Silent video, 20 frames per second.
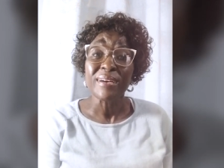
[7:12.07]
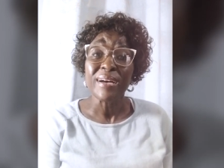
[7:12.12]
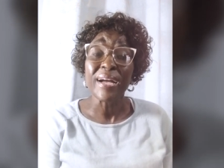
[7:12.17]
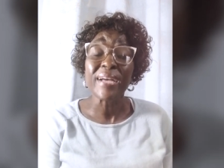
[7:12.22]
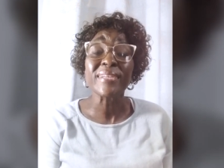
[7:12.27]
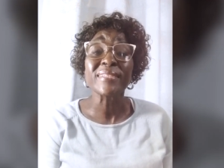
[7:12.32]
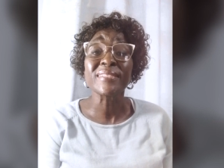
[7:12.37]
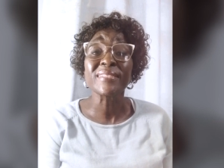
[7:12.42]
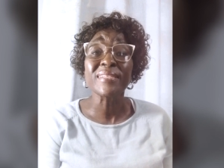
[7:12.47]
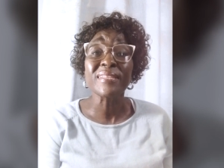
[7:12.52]

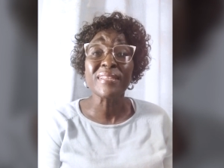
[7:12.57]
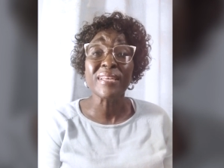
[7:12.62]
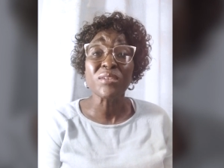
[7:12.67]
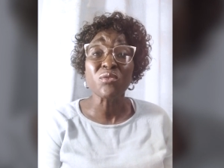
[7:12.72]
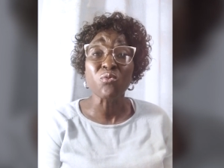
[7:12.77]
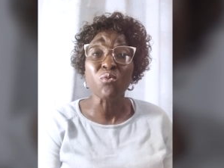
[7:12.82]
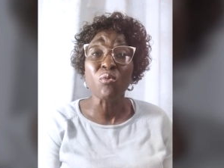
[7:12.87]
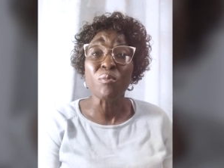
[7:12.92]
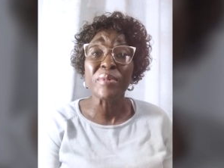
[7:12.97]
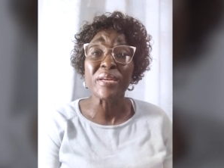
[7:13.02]
I see that
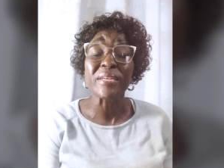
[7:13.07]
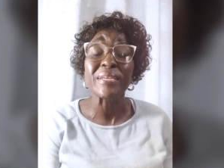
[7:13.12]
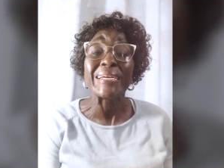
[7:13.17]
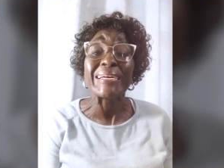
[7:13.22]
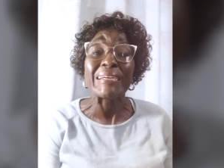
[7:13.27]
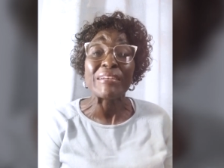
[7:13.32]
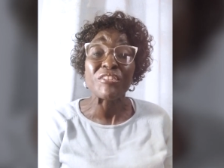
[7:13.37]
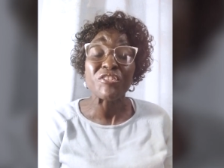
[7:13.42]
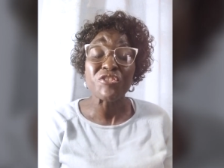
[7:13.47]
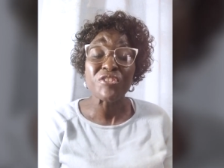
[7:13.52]
woman
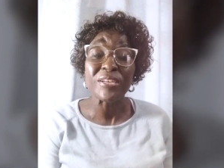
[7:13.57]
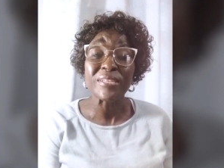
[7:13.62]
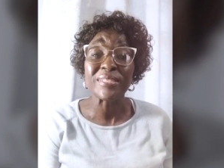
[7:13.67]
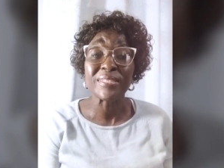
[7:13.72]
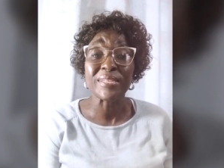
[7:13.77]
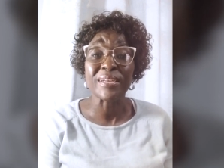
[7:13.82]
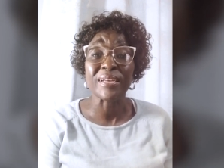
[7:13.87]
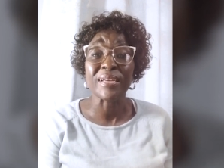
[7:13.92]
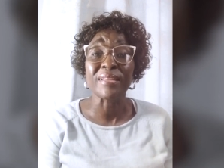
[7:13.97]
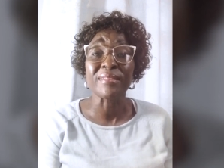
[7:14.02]

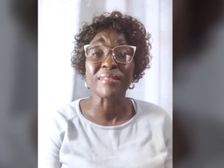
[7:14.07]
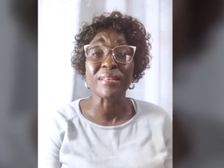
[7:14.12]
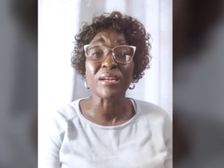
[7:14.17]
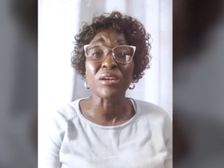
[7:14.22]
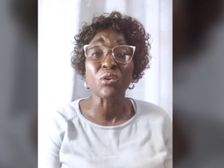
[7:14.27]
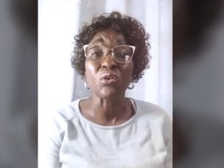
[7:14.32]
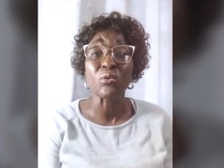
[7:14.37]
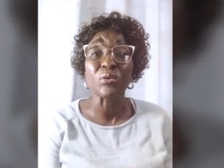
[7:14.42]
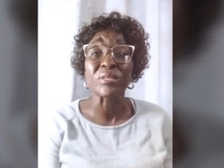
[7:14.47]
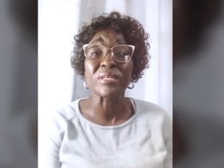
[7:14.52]
trusting in the
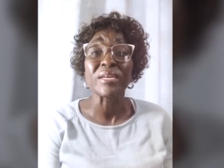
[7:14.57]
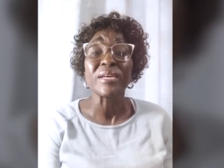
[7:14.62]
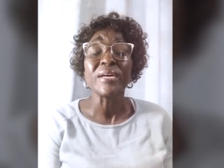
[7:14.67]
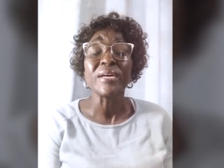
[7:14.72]
Lord,